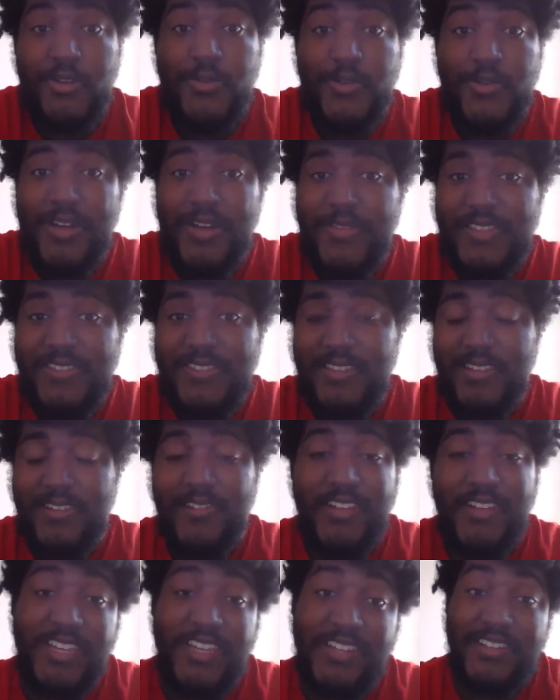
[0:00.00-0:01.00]
Travis
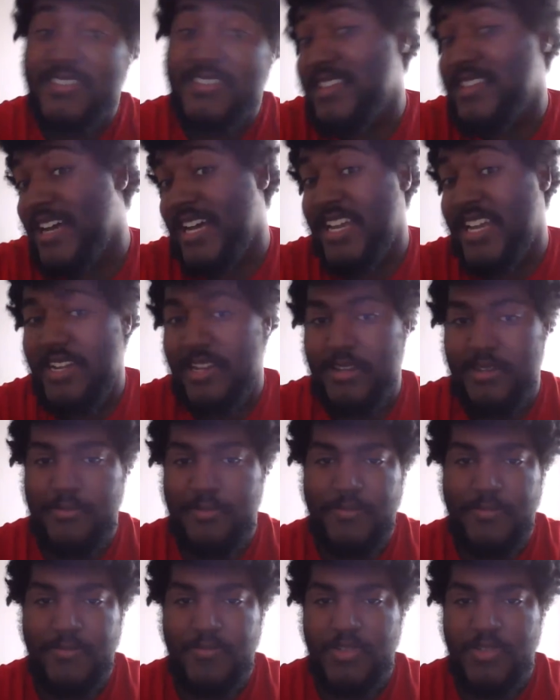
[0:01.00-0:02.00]
on the side,
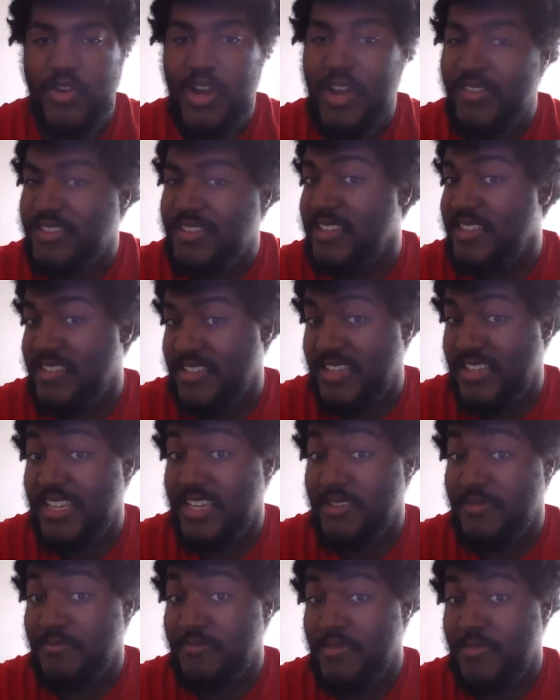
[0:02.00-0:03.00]
Travis
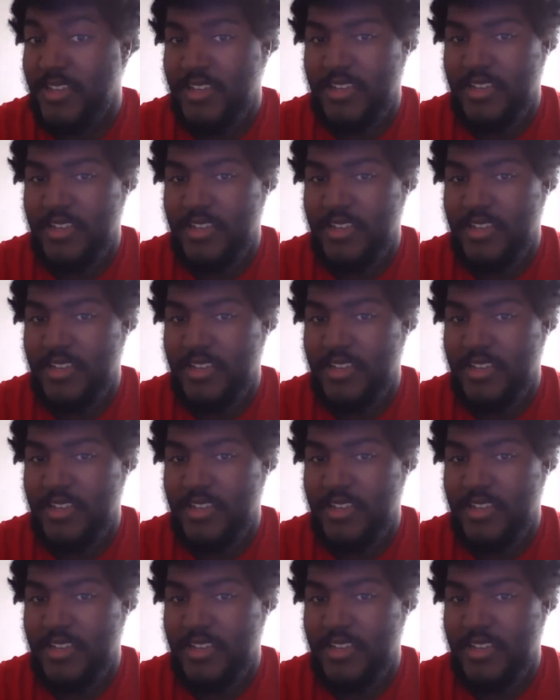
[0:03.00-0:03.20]
Etienne.